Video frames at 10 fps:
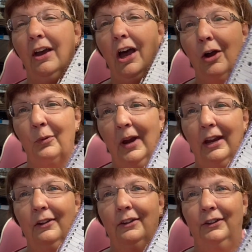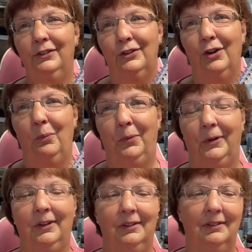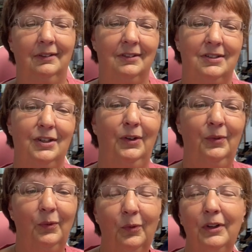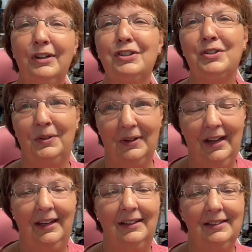a regular notebook. So we're gonna try it.